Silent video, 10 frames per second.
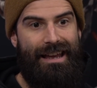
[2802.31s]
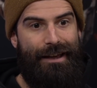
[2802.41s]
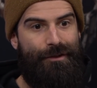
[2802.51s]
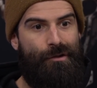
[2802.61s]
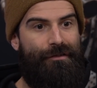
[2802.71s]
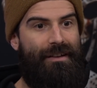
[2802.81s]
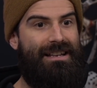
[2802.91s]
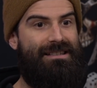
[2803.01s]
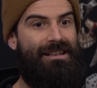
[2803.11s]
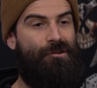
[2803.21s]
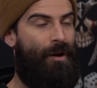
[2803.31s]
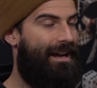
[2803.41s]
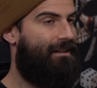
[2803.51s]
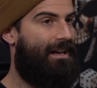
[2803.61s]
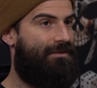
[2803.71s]
if you're facing
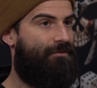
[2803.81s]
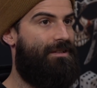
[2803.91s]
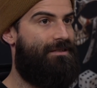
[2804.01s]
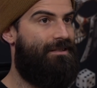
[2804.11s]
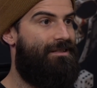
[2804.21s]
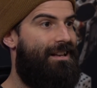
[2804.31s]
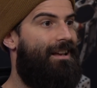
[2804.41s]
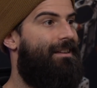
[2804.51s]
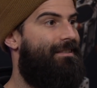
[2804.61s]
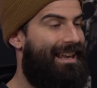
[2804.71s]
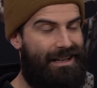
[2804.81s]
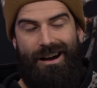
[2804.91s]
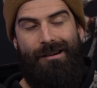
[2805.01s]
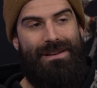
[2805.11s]
Grey Knights, for instance, they can't be